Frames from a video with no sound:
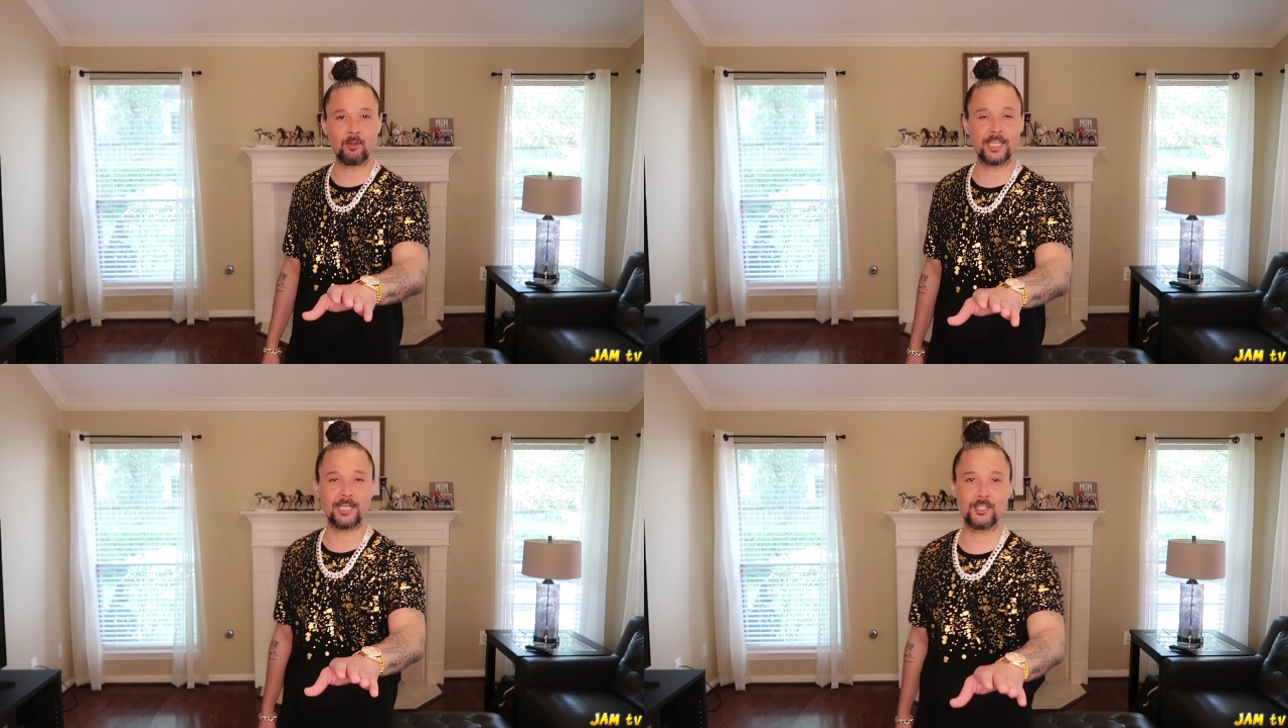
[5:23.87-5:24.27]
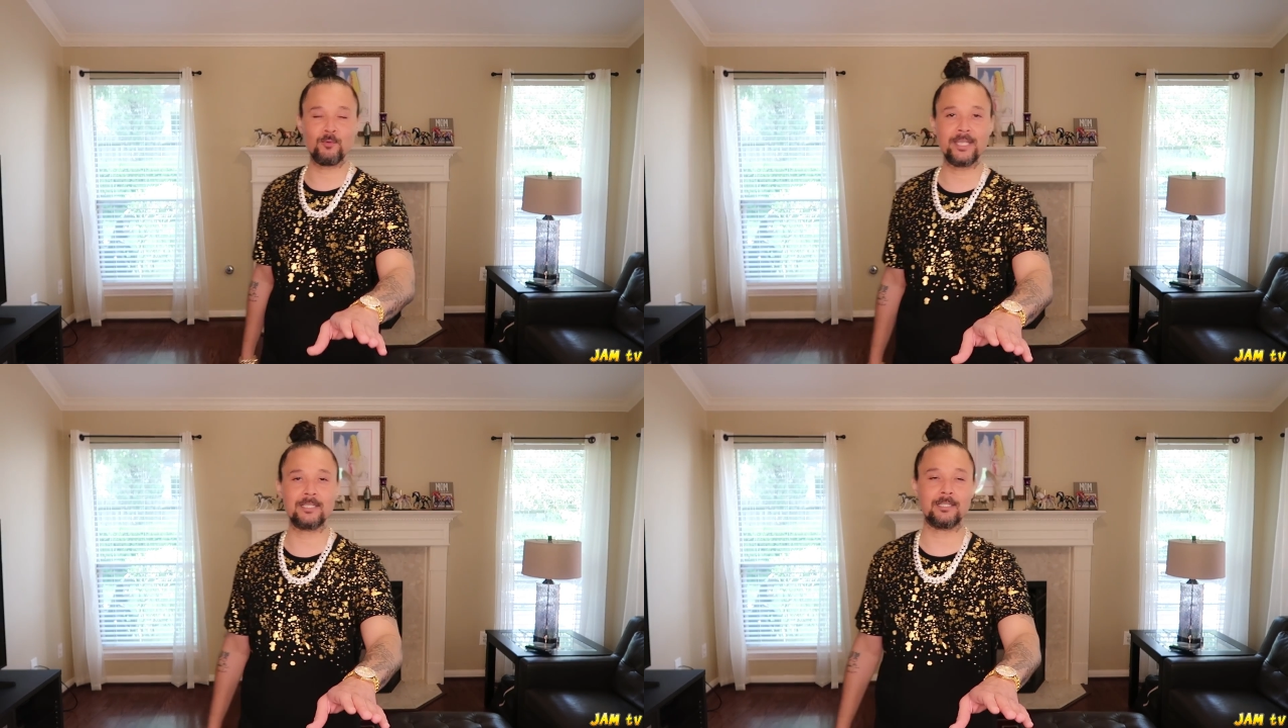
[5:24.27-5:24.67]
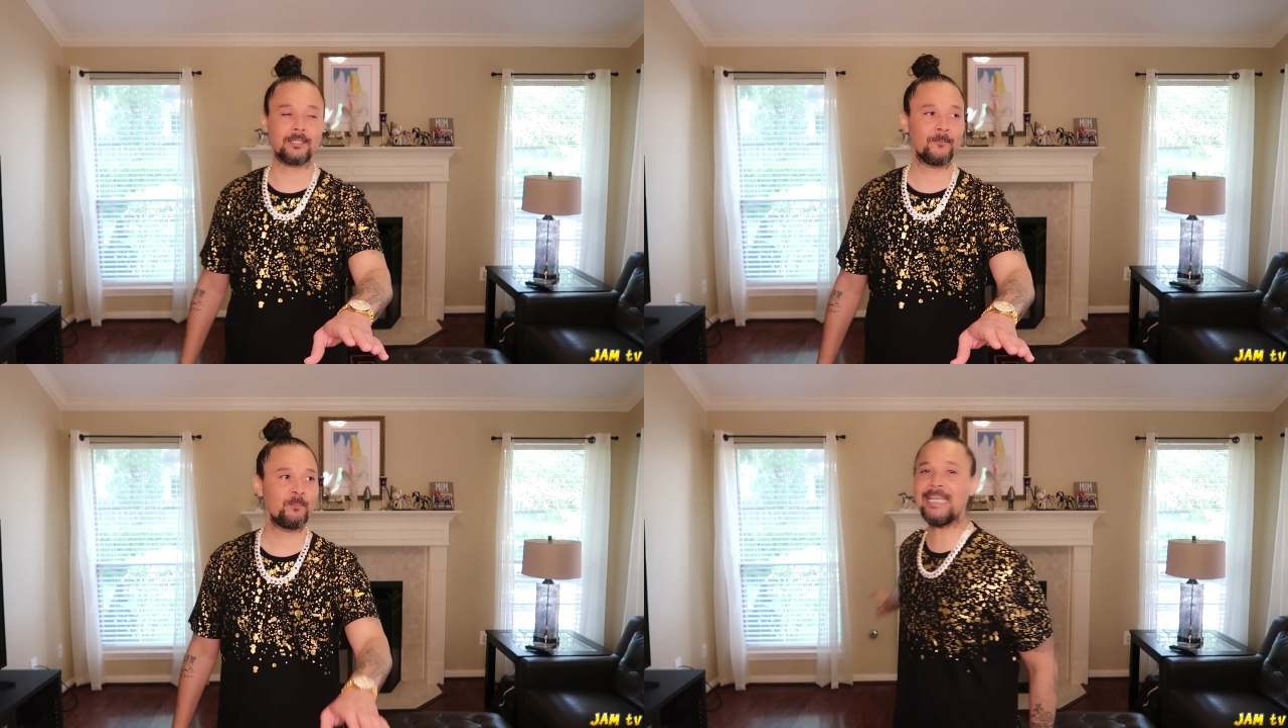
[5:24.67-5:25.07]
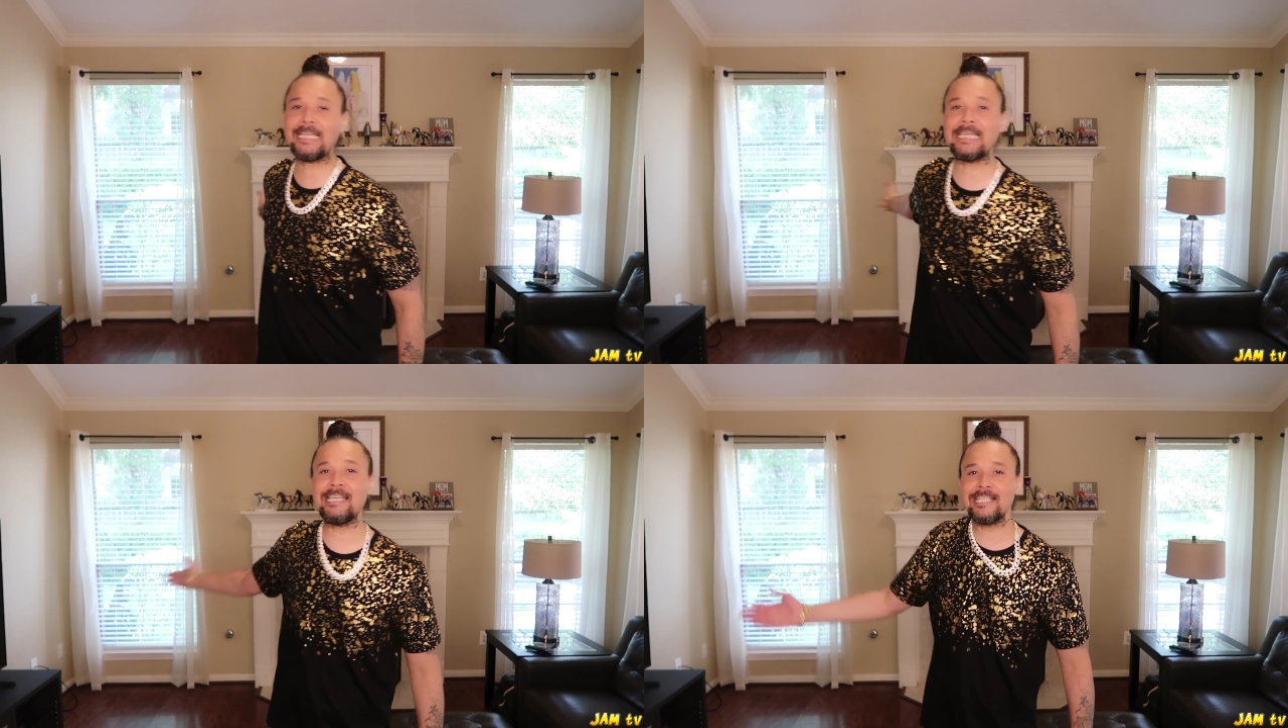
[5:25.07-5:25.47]
Don't get it twisted. And then
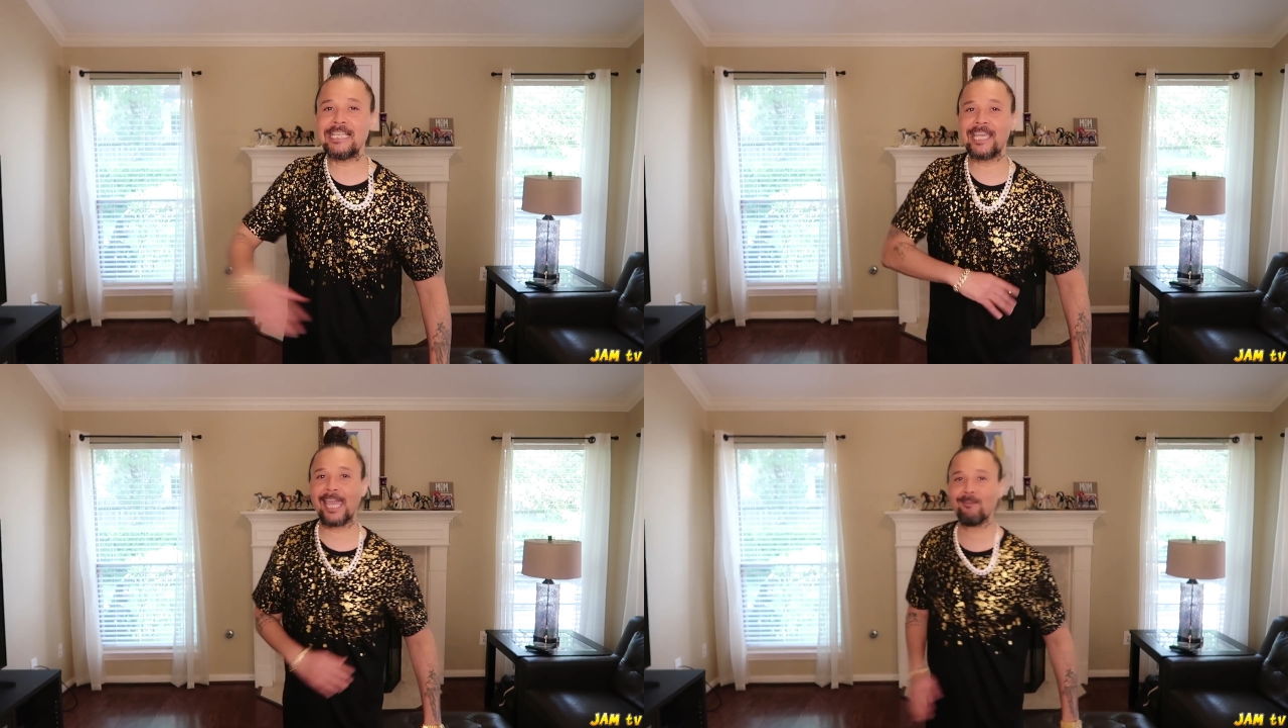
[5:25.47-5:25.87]
Eazy